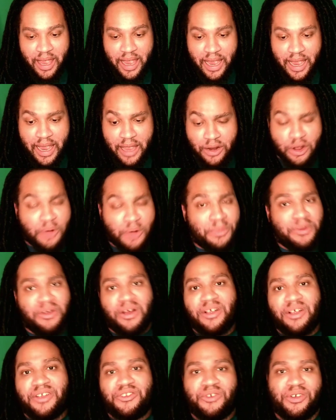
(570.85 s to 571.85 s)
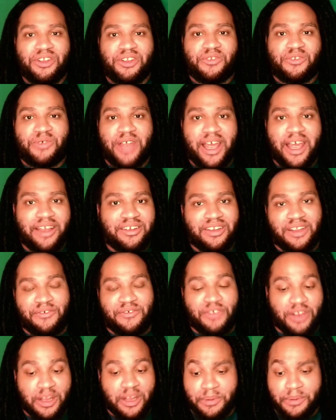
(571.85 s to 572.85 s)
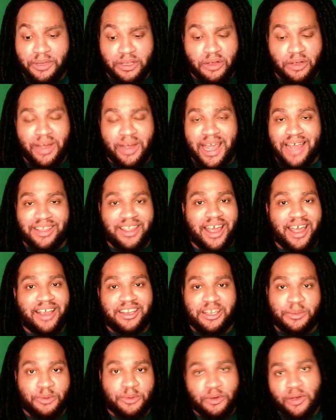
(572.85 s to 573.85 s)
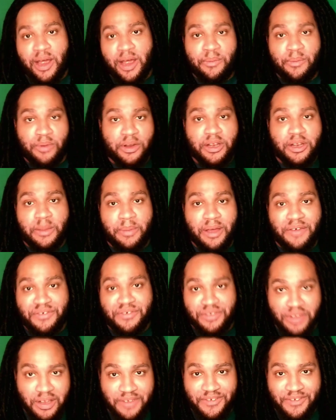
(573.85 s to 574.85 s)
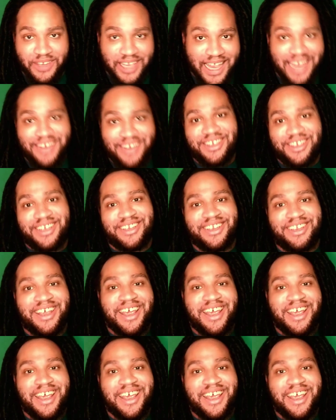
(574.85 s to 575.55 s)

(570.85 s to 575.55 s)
And hope you all enjoyed this reaction. If you did, please go ahead, like, subscribe, ring the bell for notifications.